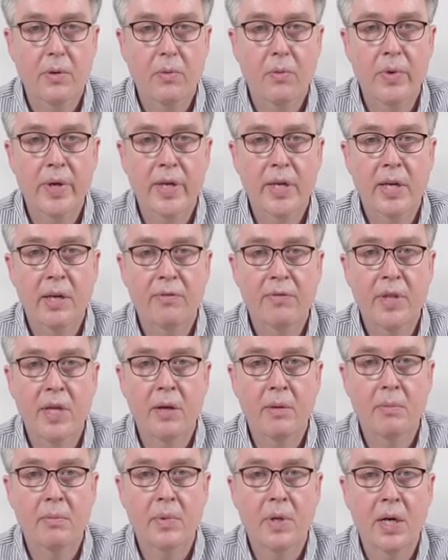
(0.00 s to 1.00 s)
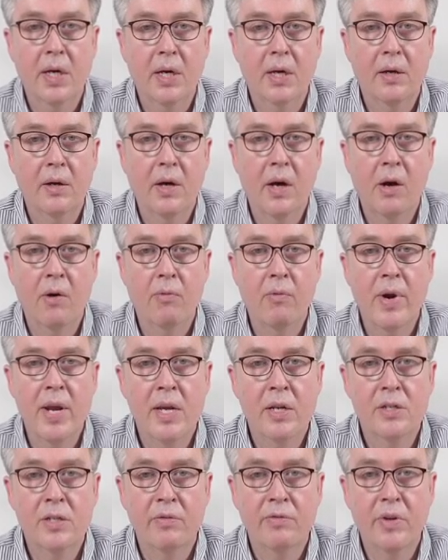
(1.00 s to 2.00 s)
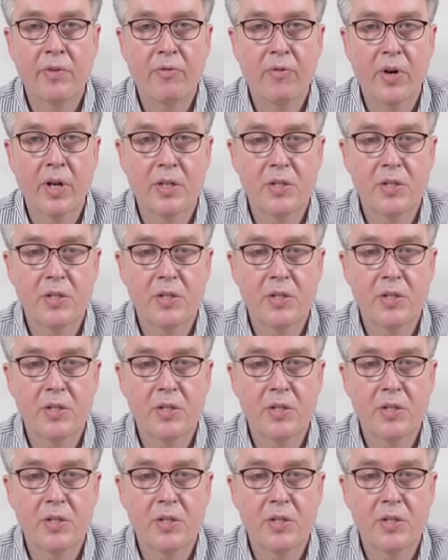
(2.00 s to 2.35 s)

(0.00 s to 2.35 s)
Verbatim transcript: we give them uh, a range of different